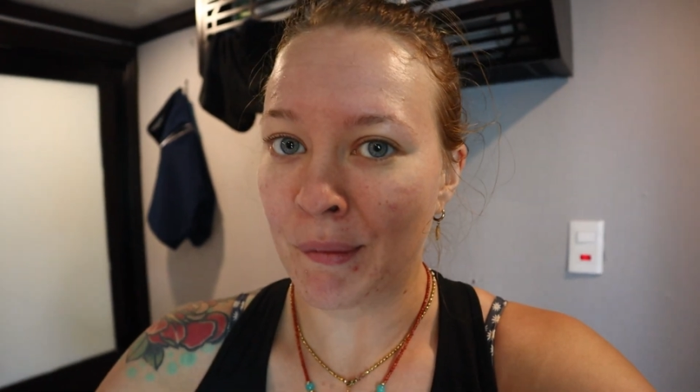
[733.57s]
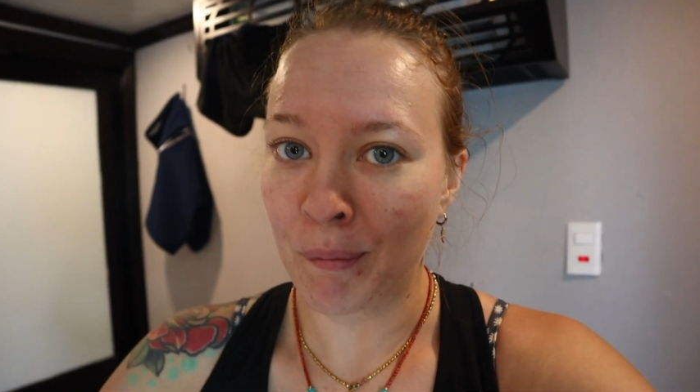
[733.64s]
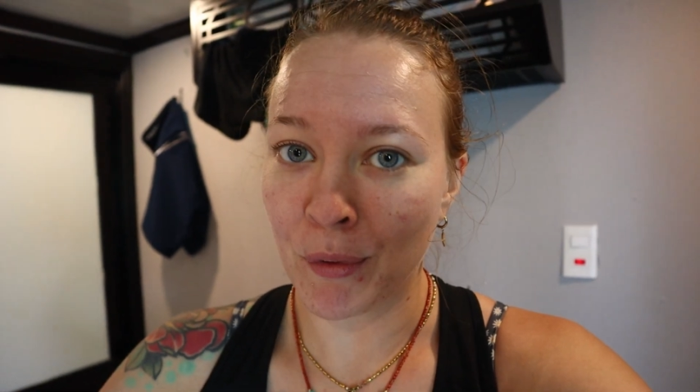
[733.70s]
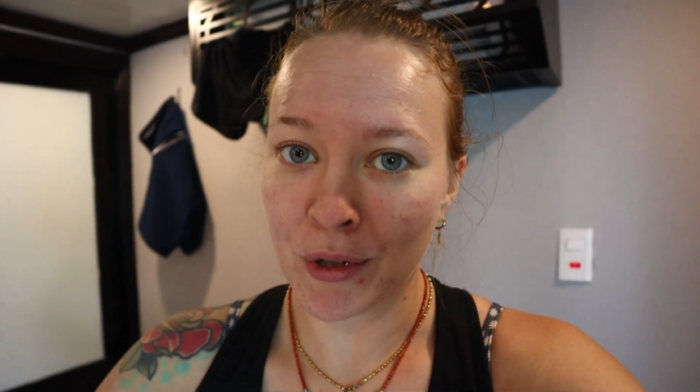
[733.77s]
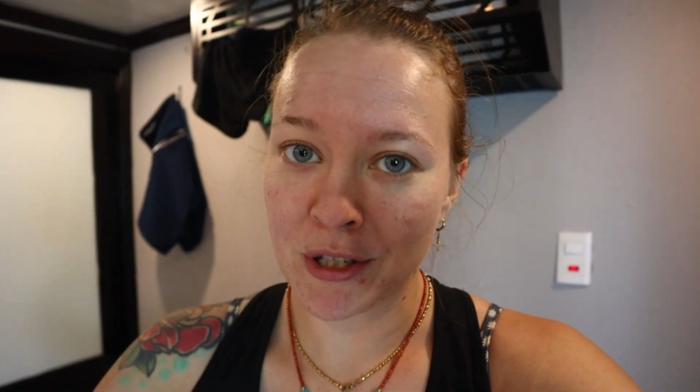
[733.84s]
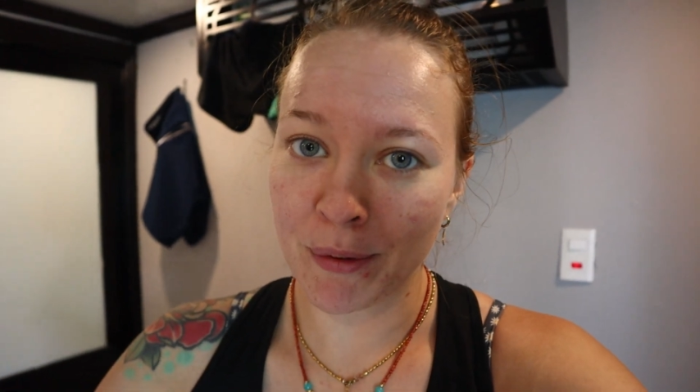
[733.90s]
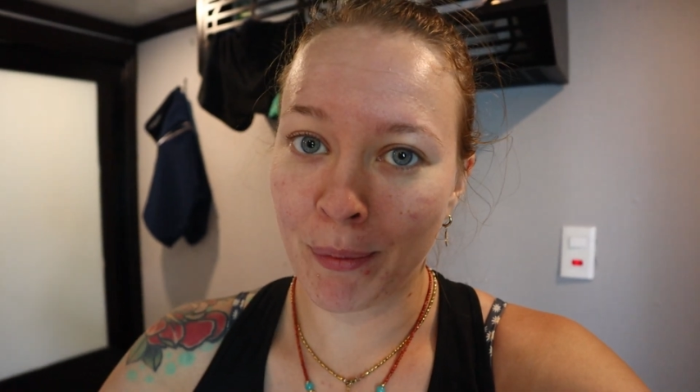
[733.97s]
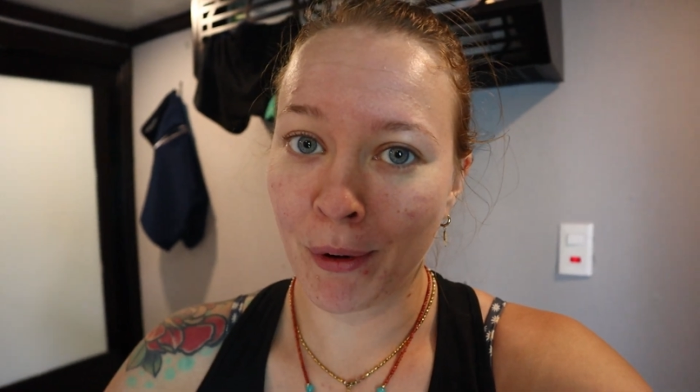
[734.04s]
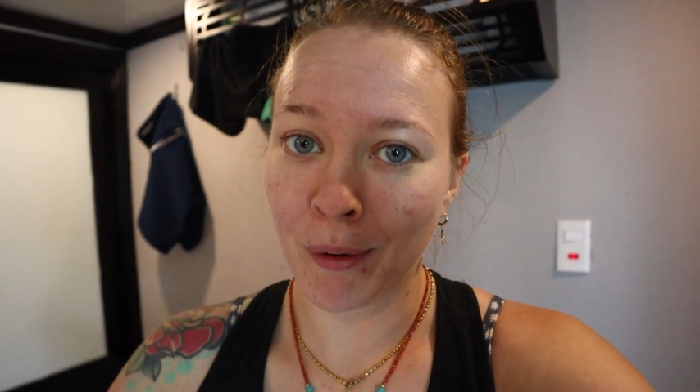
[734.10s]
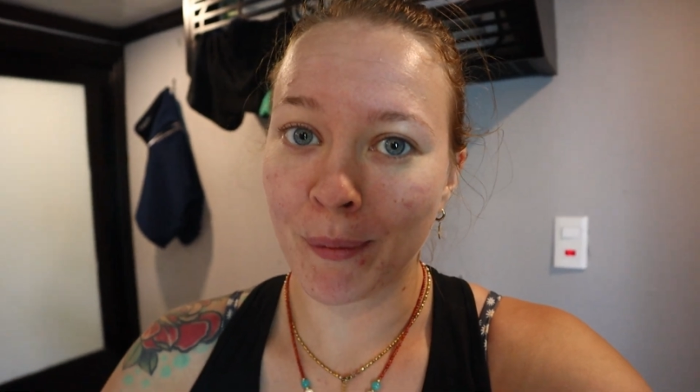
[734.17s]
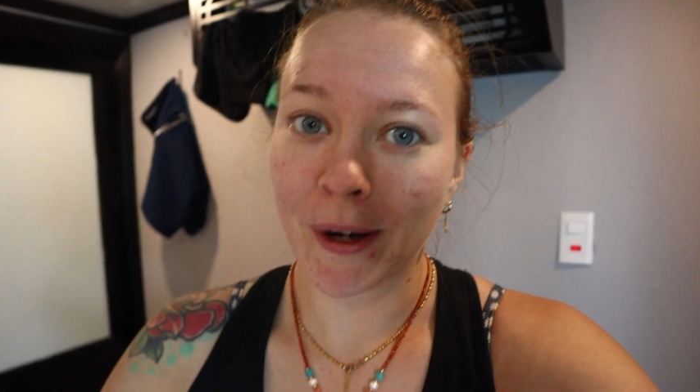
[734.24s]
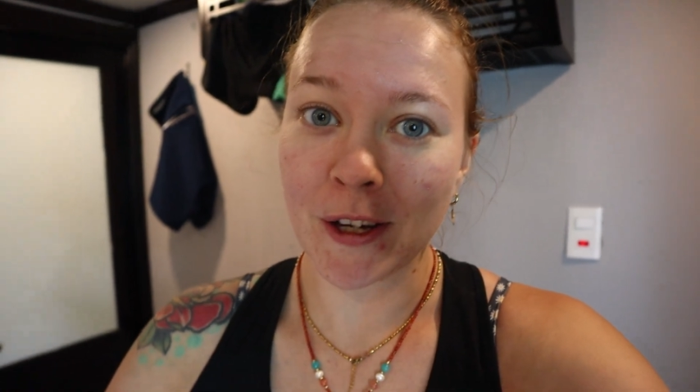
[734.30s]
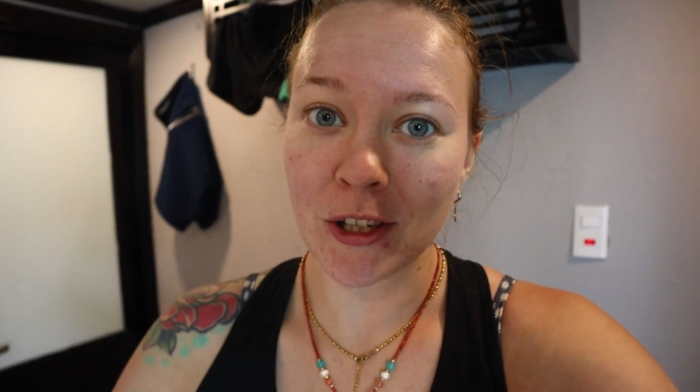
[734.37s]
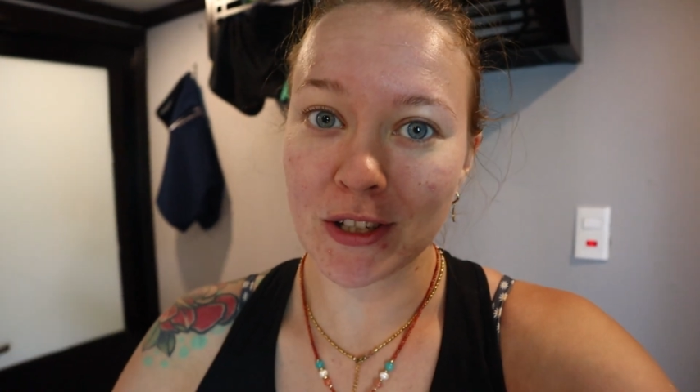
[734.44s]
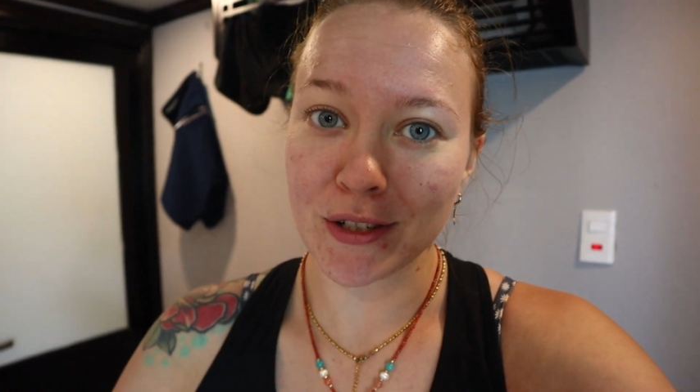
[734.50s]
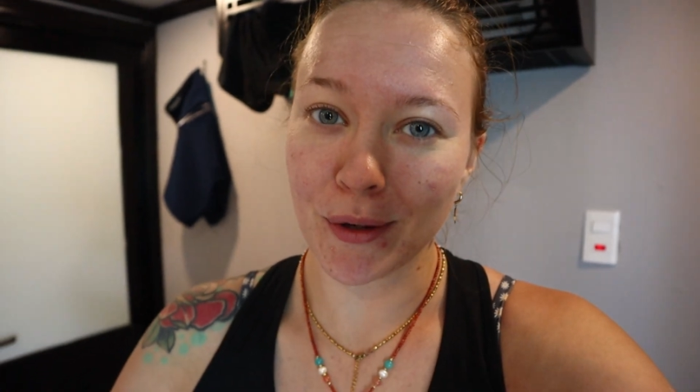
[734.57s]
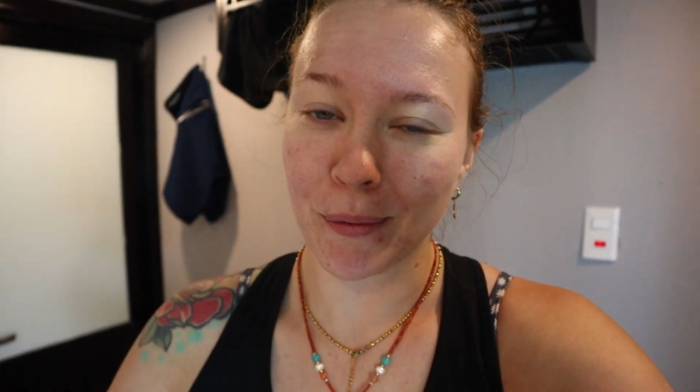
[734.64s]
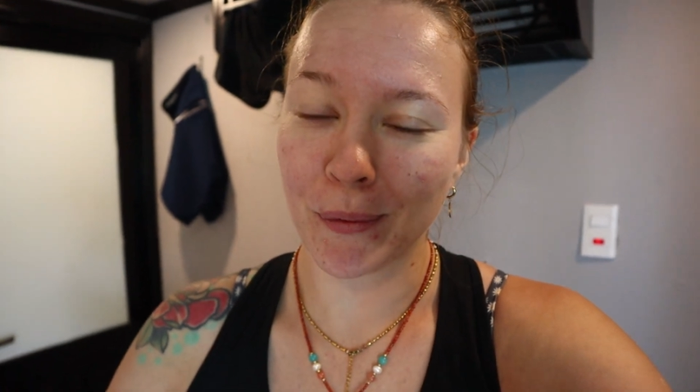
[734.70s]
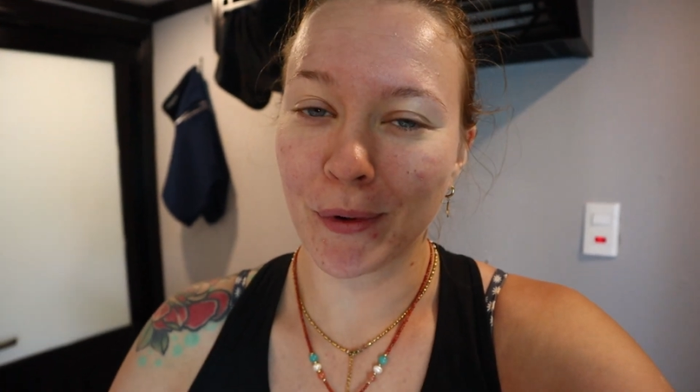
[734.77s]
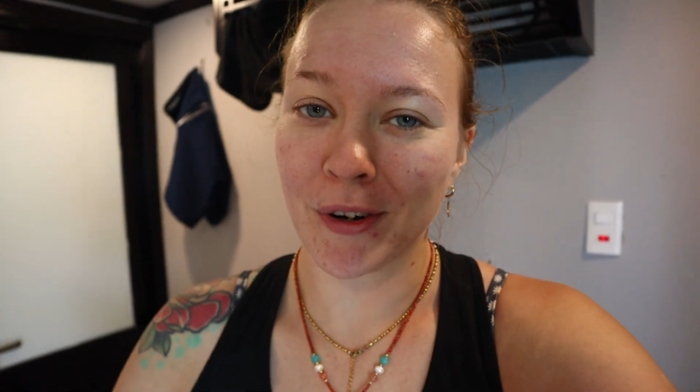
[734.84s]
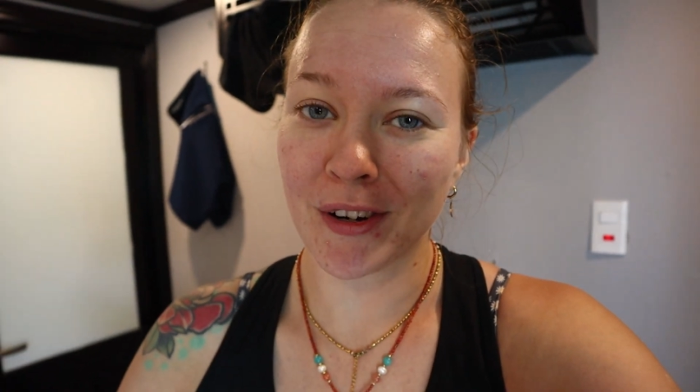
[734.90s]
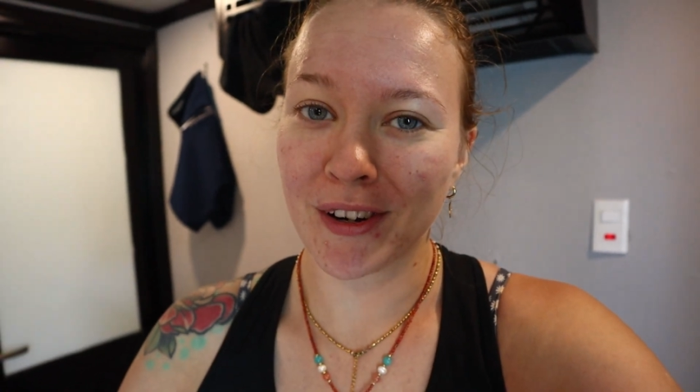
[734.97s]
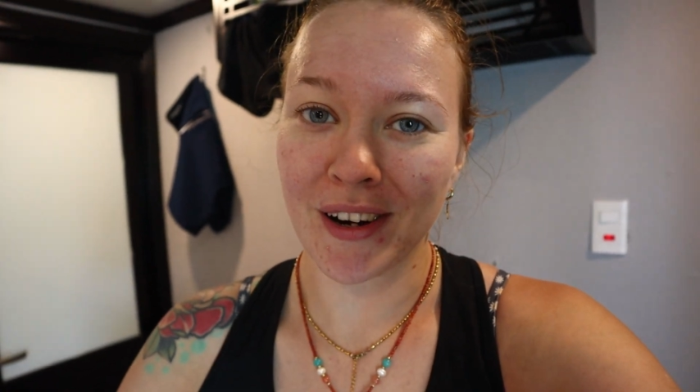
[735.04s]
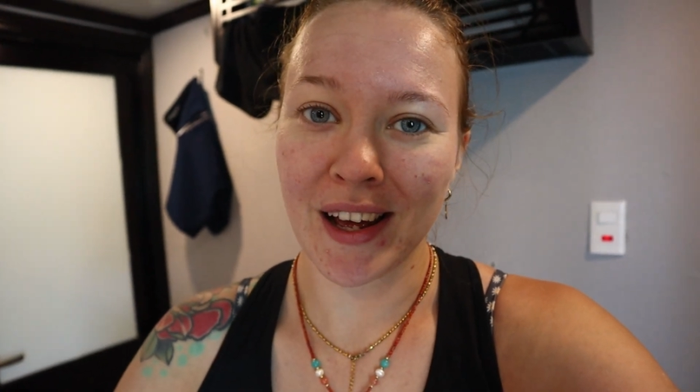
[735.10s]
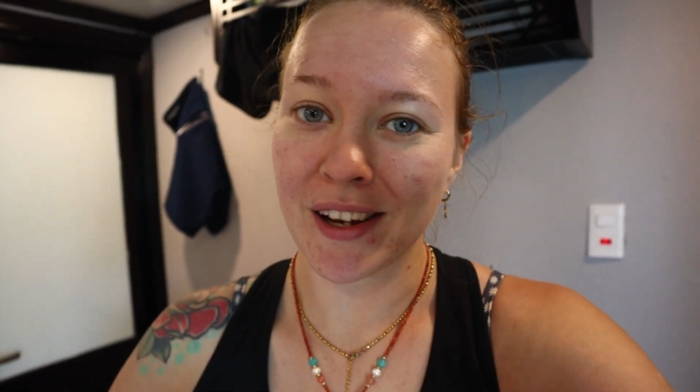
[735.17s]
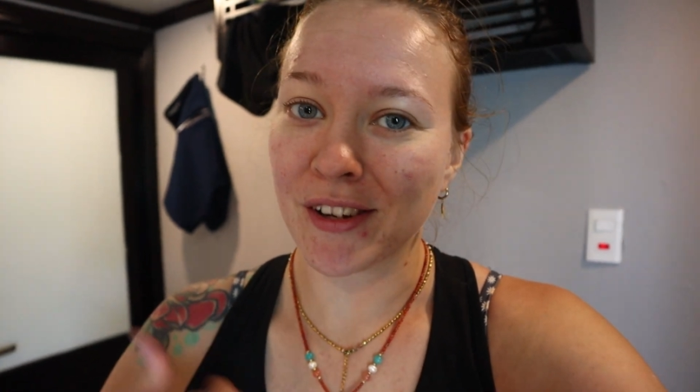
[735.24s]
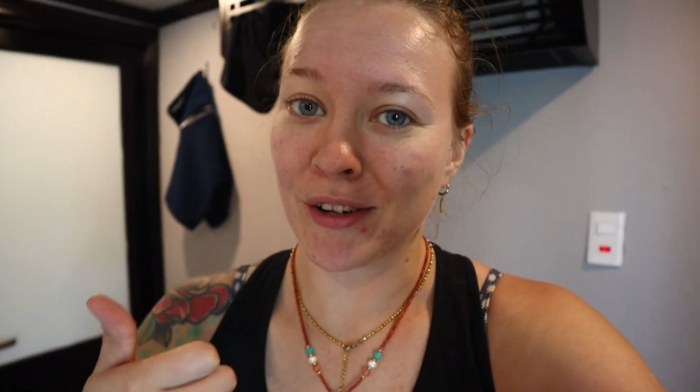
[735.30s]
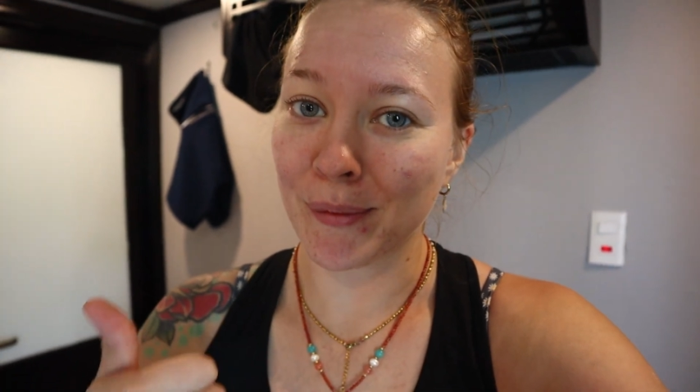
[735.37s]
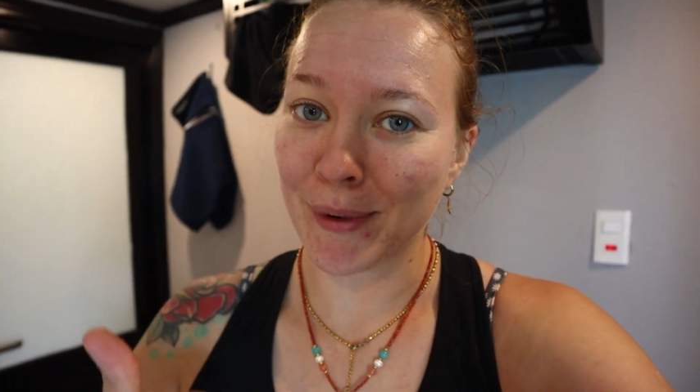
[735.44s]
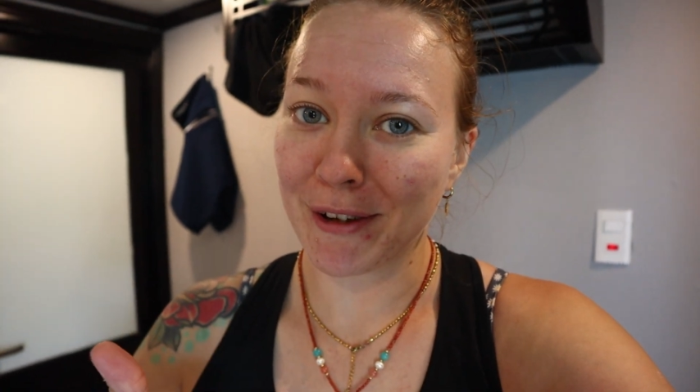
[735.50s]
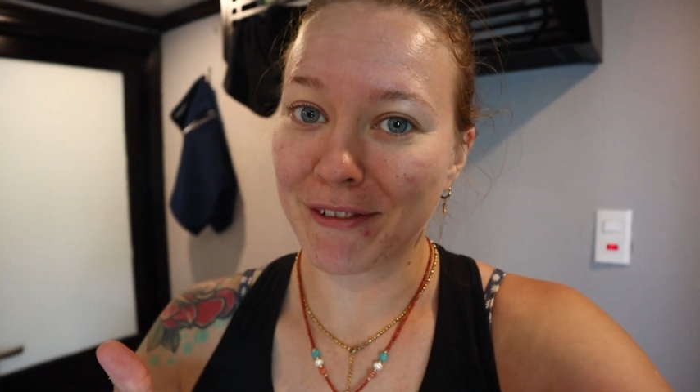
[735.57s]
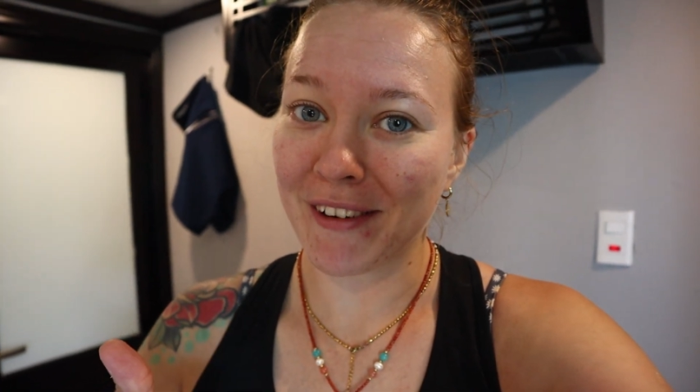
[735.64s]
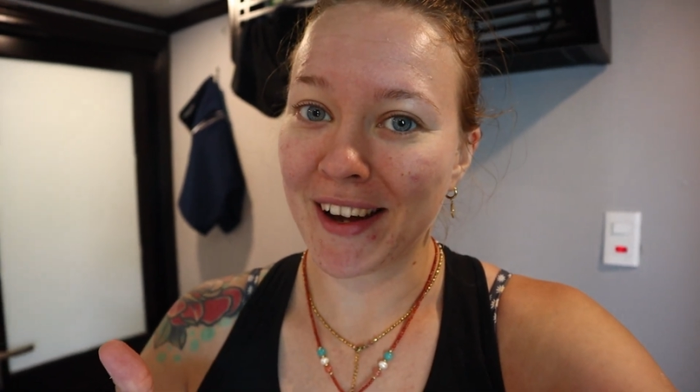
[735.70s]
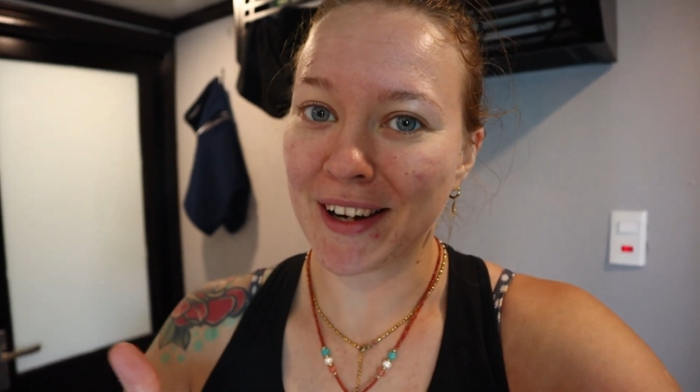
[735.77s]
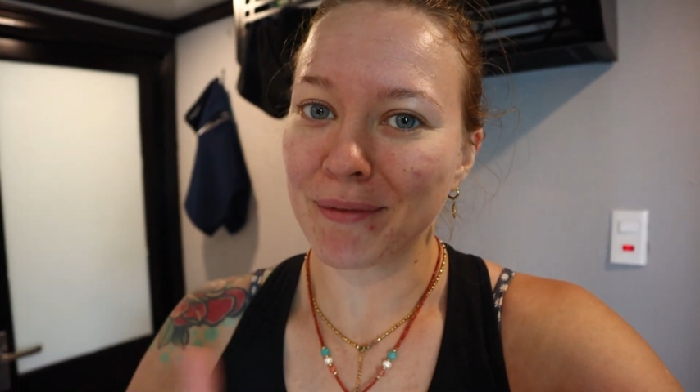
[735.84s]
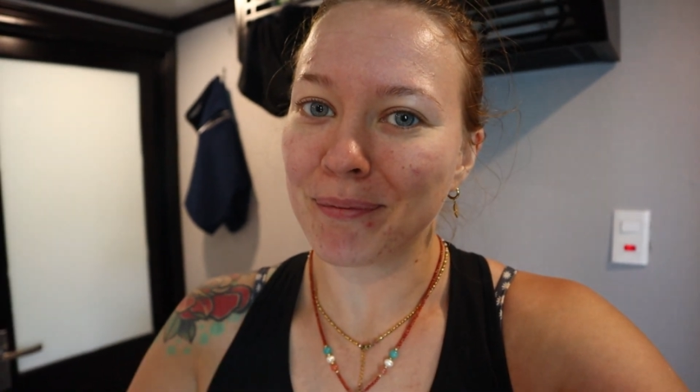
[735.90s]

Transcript: multiple bottles of water and you'll be fine.